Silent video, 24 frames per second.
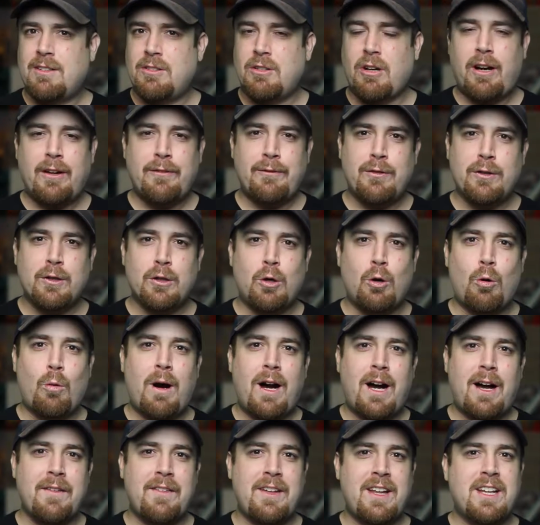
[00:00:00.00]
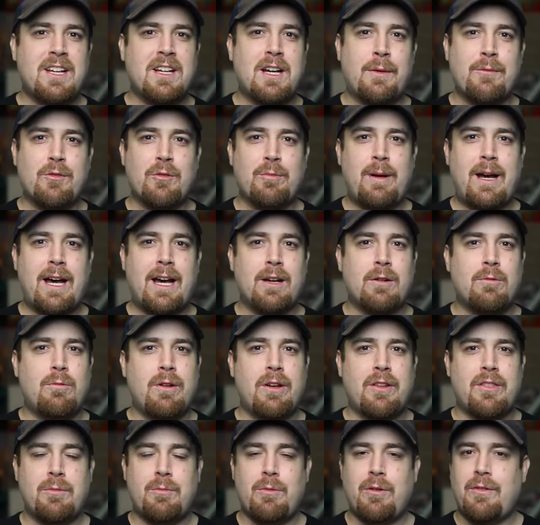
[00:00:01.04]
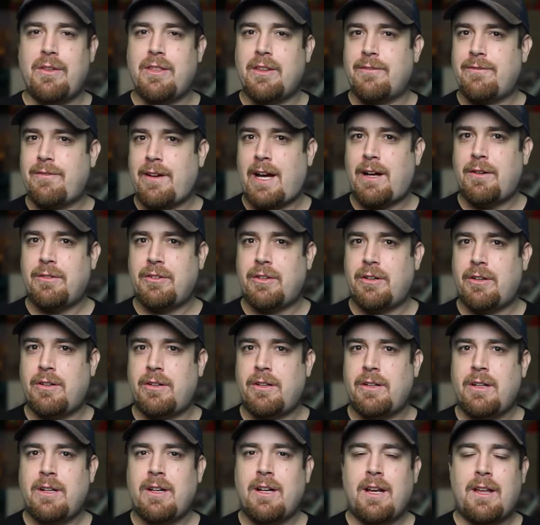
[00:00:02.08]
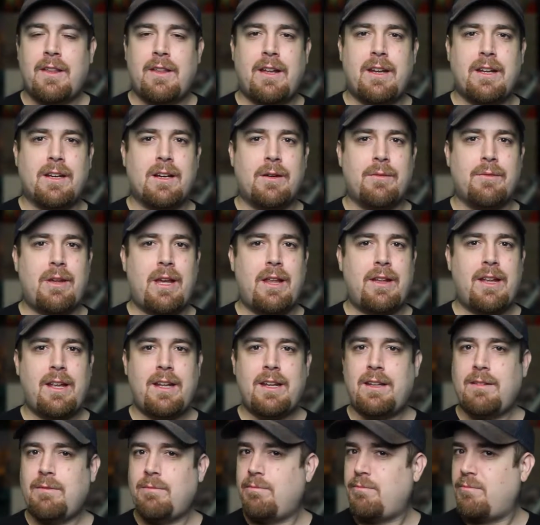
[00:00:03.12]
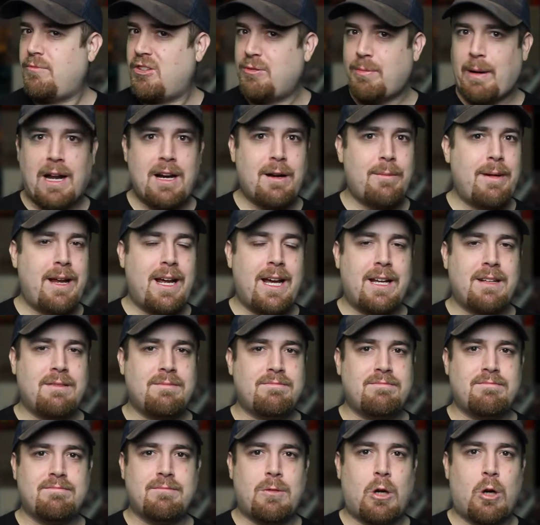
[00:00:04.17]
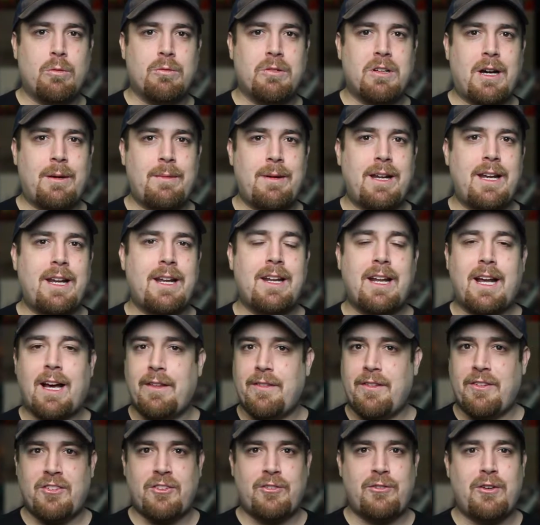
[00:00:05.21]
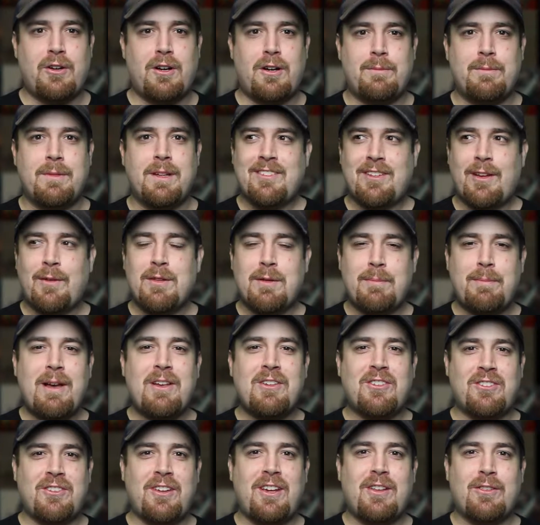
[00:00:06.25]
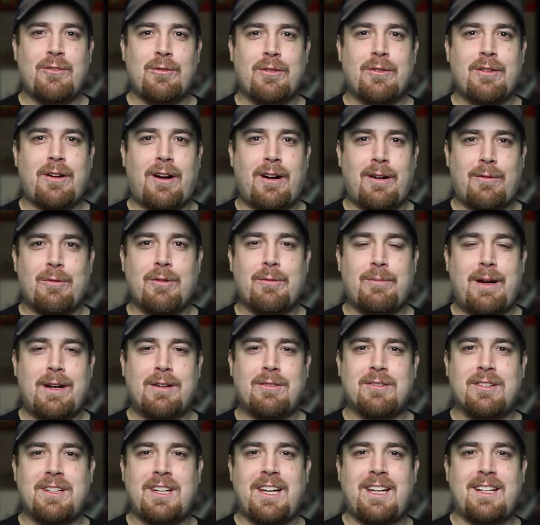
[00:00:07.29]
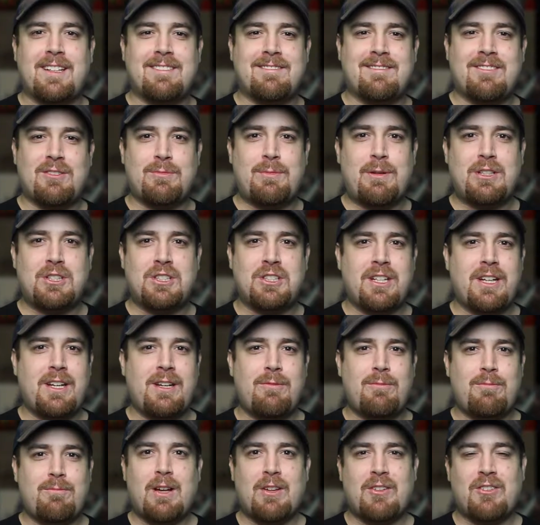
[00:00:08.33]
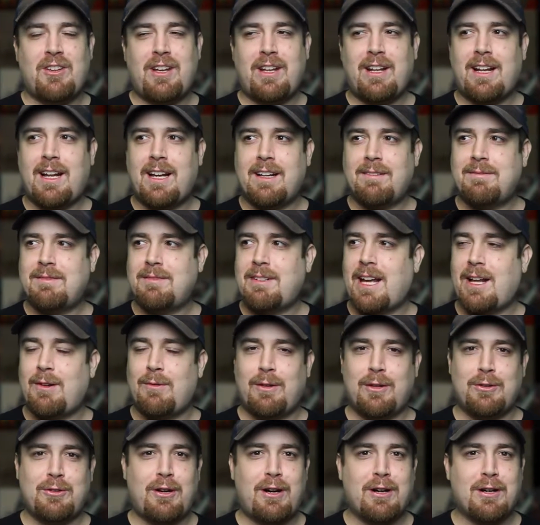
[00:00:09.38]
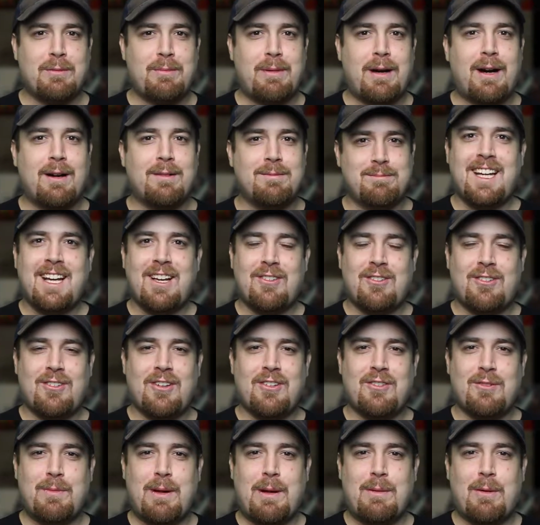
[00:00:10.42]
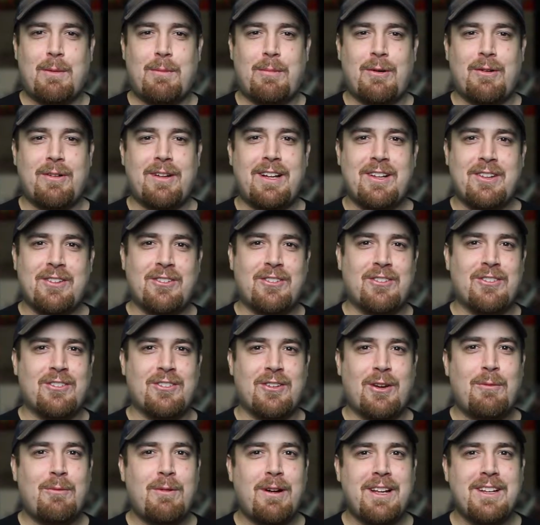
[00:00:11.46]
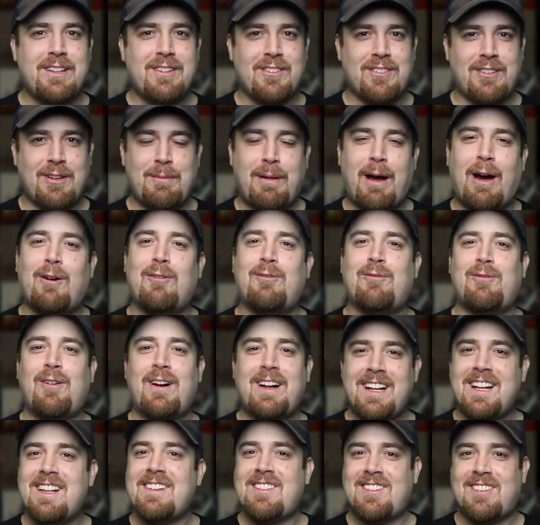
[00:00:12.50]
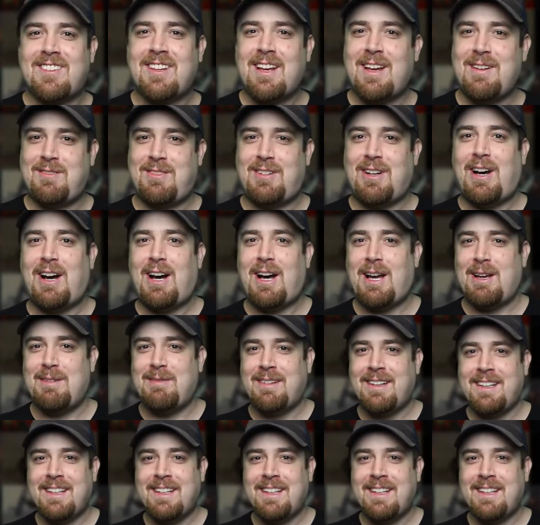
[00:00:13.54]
gone for a little while, then he comes back with the movie The Founder, and then Spider-Man, Homecoming, and now this film. Some of the best scenes are with Michael Keaton, especially a scene I can't really talk about. It's memorable, and it's somehow funny at the same time.